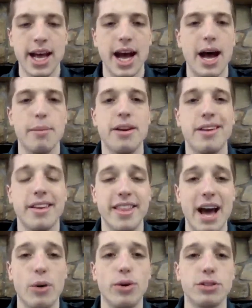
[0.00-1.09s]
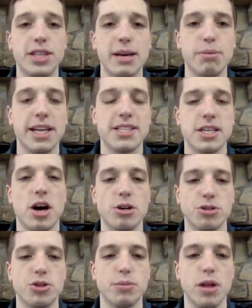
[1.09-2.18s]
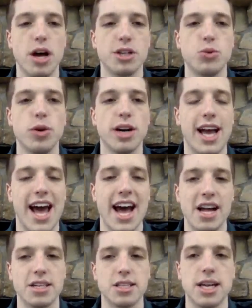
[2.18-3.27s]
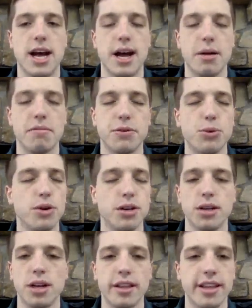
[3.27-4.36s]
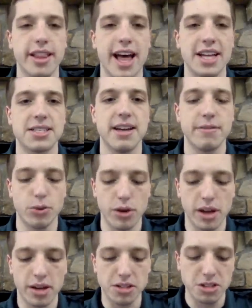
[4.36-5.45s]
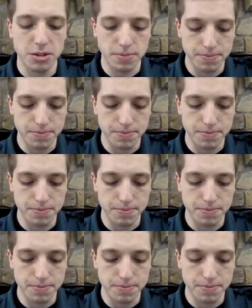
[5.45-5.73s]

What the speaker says: And that will take place in Hallstrom Lodge, where it has for the last several years.